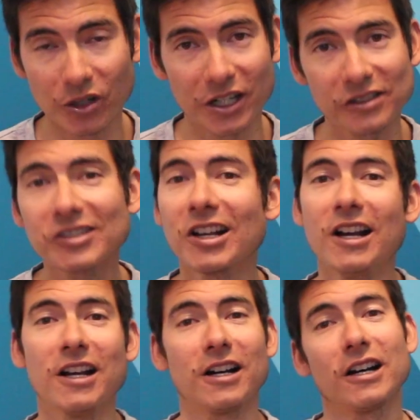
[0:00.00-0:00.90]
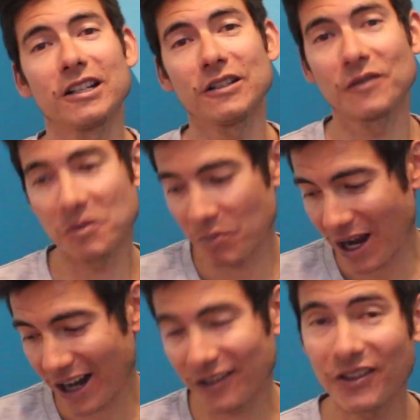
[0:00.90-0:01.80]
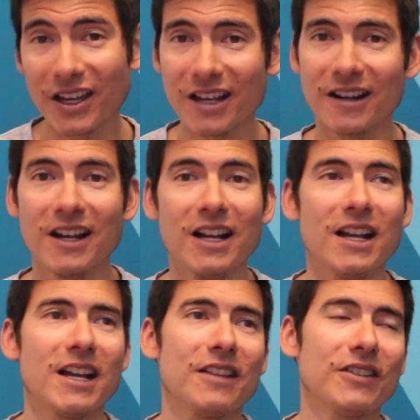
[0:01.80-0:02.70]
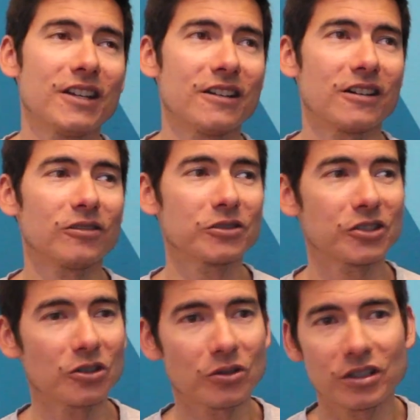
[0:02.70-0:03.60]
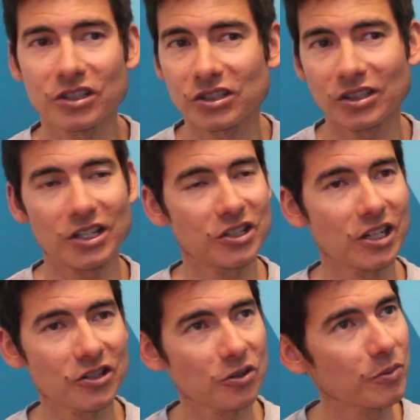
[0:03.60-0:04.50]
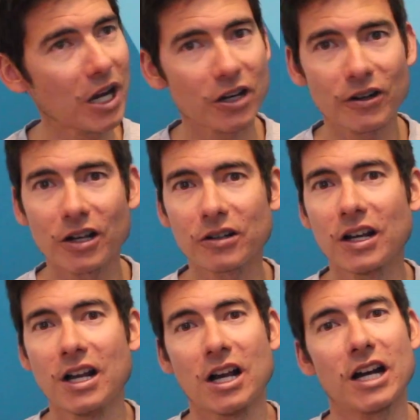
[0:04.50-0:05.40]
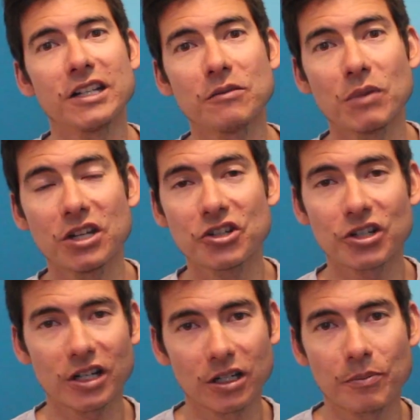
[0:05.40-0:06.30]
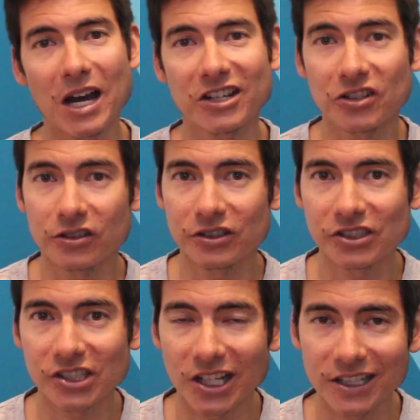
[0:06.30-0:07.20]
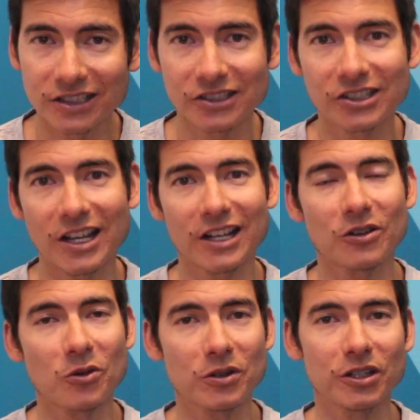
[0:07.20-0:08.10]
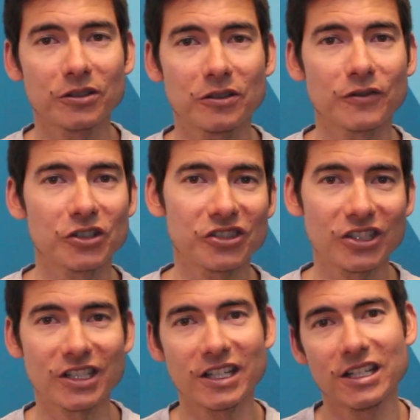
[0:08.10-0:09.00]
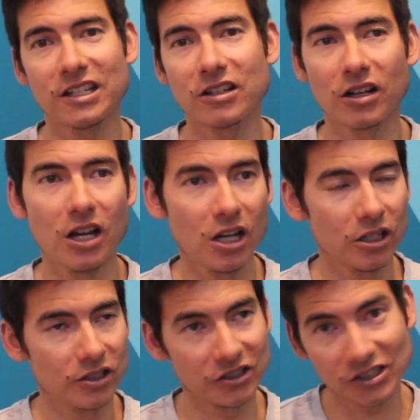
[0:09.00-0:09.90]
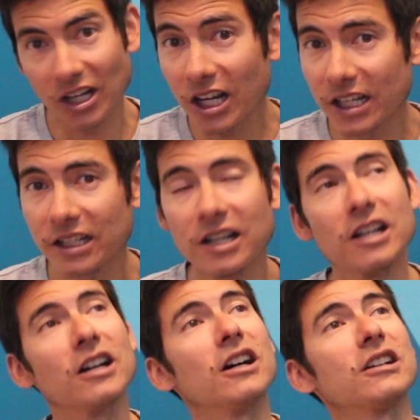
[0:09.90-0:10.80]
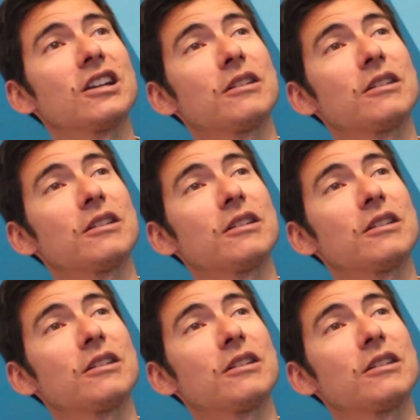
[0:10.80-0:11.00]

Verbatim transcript: brands uh, even back then. And then also just educational background. I did major, I got a Bachelor of Science at Cornell University in design. Uh,